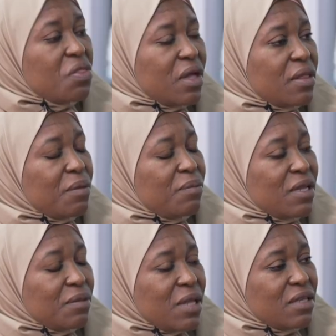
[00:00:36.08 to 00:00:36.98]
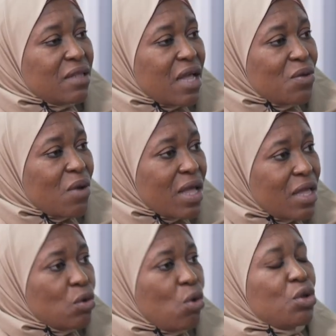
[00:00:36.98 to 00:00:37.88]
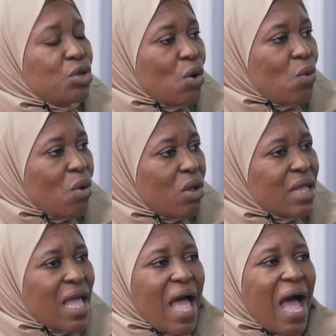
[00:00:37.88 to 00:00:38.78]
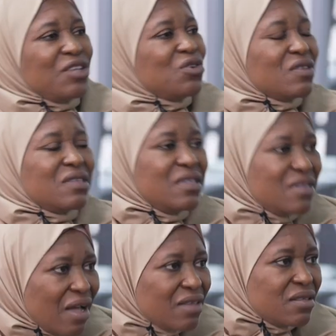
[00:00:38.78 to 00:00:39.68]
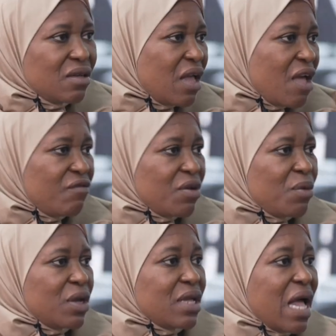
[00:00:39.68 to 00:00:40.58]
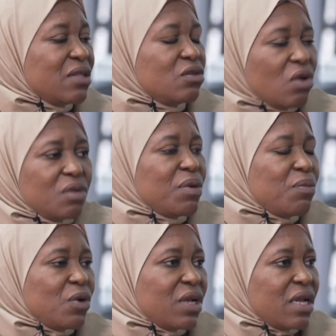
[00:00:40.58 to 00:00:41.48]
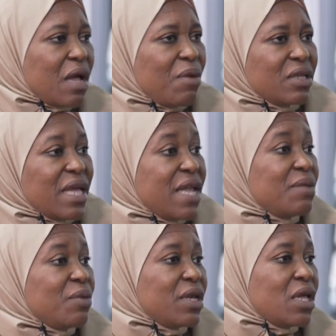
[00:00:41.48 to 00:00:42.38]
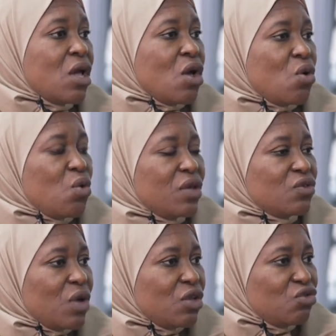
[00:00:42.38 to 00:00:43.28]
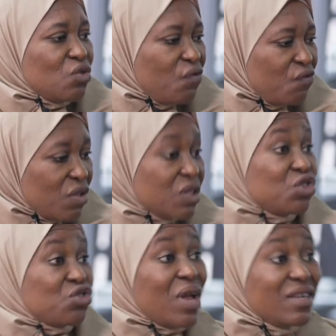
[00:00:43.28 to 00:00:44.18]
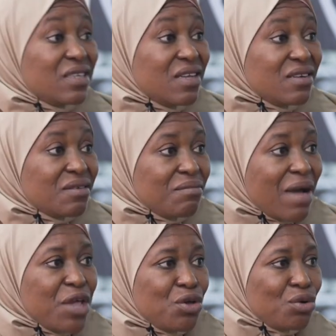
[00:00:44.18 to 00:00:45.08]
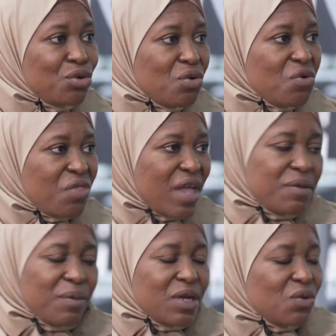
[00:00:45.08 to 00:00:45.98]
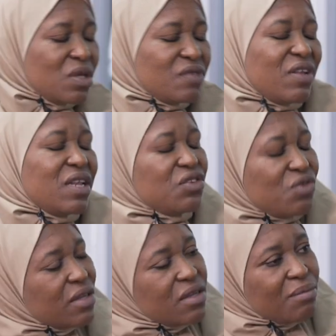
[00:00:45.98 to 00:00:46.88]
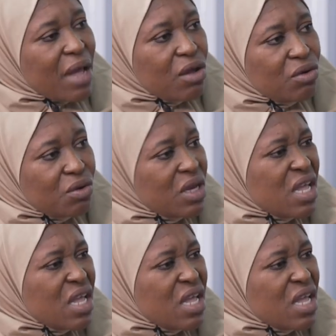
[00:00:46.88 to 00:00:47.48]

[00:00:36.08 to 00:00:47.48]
the, the place that you are in, own your world, and just dazzle everybody. And don't be bothered about anybody who is going to feel threatened by your growth. Anybody who is feeling threatened by your growth